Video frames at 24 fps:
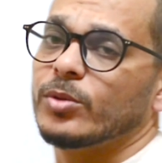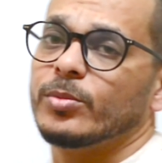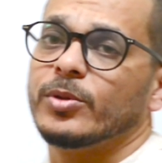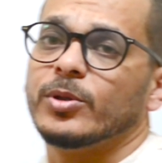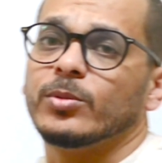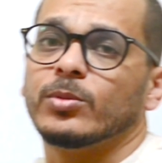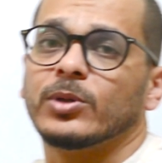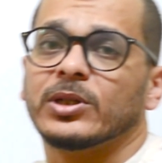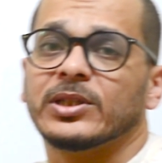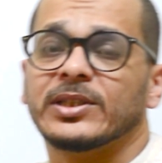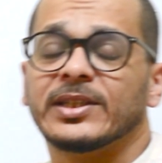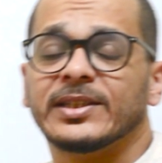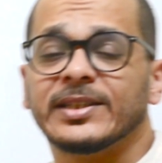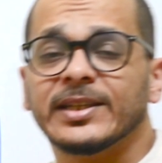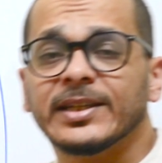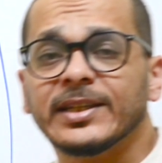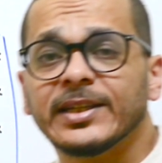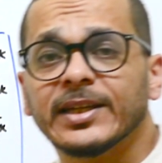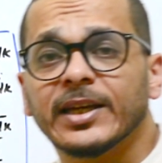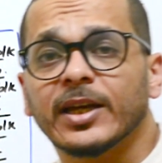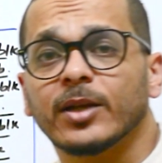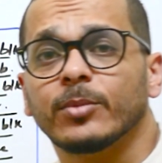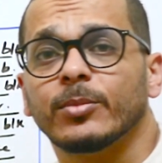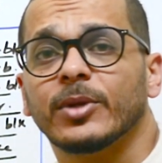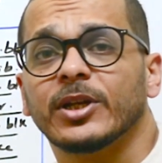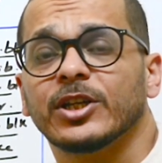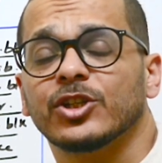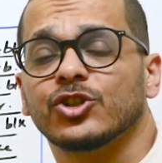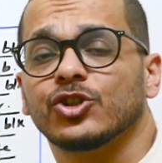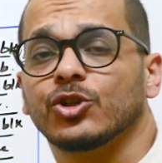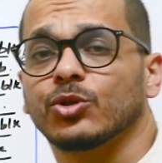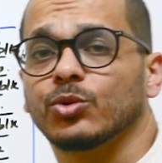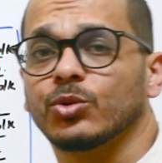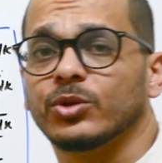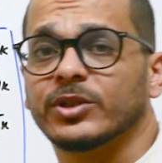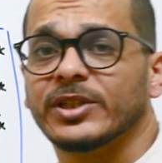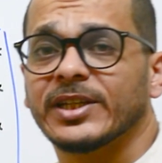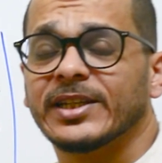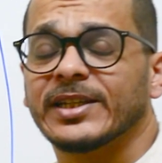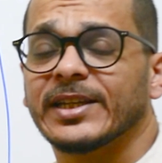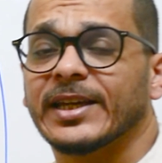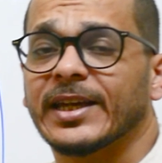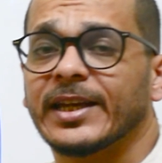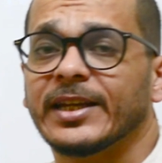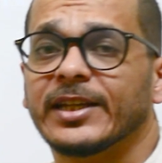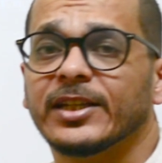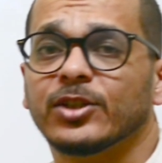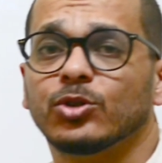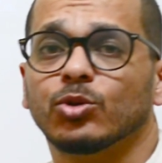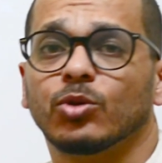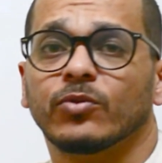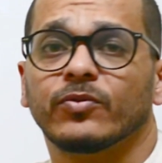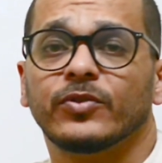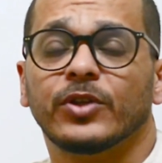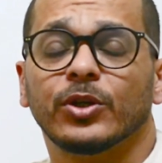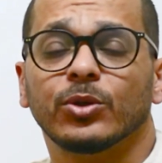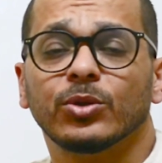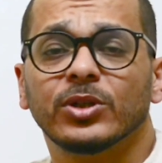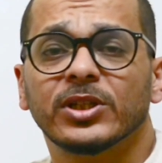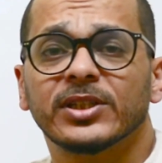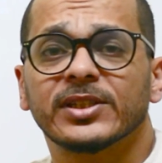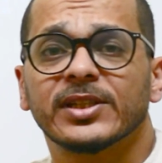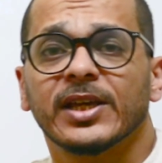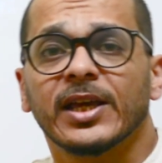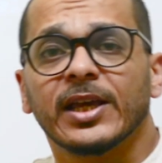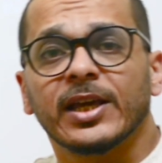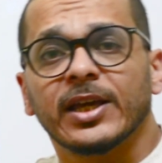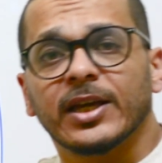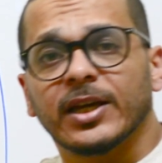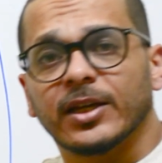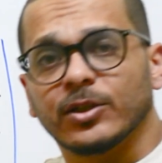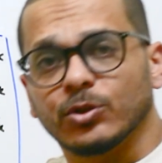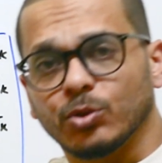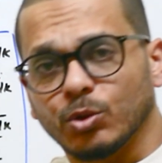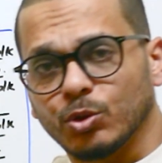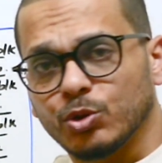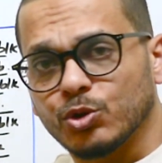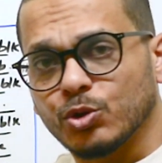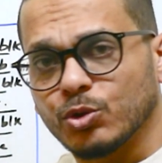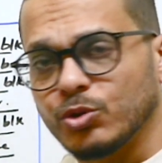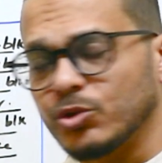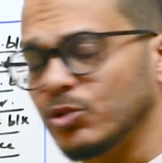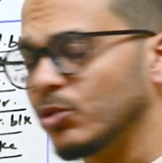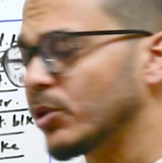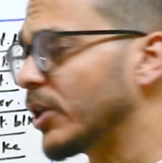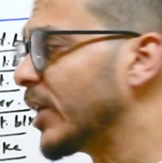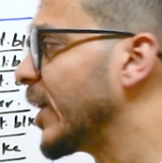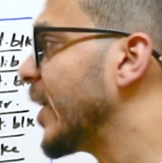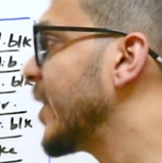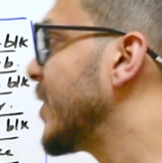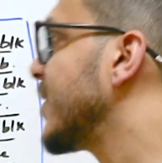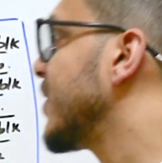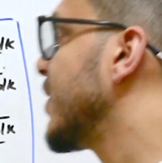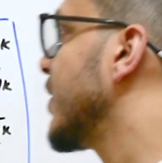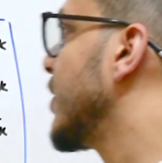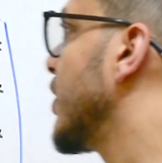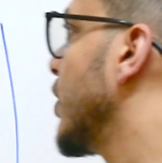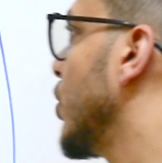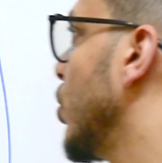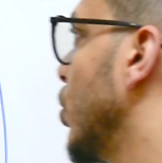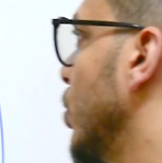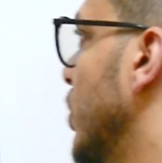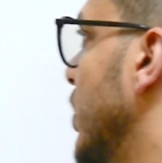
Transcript: will be by the technical manager or technical lead of the unit, and also during internal